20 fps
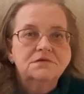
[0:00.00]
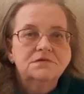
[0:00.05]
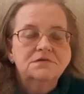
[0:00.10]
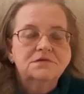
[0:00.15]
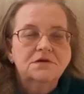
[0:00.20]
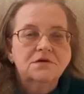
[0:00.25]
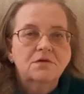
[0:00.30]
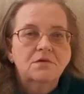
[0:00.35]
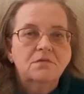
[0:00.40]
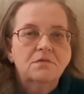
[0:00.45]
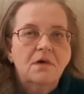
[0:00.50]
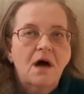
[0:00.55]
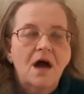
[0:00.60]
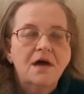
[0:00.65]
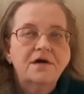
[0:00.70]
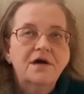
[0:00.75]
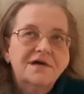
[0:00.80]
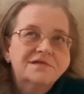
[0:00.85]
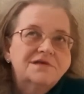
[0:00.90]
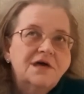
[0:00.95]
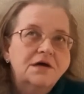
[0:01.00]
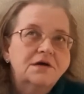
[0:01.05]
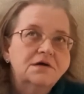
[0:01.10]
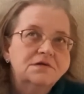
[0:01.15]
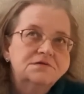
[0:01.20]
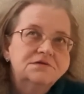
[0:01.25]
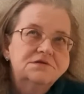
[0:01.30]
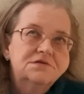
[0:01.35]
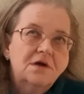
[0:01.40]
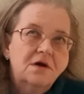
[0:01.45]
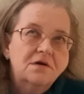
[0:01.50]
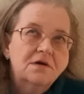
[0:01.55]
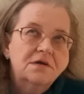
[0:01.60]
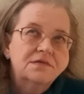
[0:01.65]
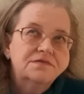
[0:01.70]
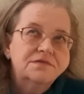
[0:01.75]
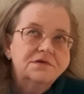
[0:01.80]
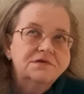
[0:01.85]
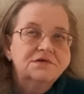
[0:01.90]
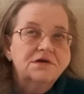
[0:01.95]
So I guess I could start
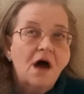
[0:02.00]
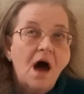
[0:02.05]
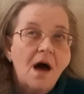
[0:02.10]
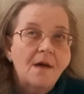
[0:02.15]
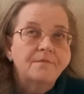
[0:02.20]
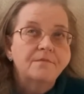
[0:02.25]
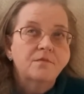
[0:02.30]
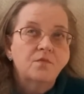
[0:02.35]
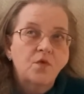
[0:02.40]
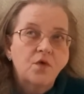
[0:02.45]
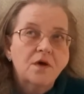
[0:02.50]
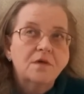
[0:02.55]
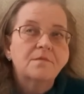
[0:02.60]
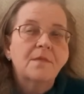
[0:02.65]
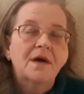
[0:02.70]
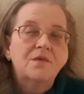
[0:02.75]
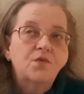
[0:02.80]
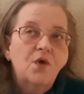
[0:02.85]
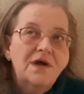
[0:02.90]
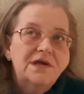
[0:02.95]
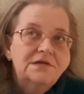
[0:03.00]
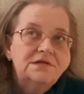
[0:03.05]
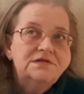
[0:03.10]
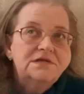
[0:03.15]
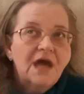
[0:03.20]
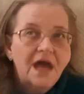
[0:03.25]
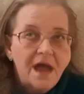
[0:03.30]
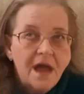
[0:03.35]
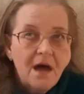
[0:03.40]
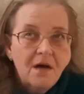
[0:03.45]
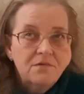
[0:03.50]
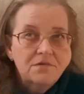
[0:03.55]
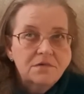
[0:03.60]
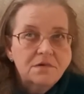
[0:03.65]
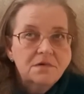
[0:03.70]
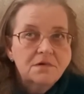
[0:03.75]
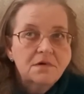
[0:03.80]
at the top and work my way down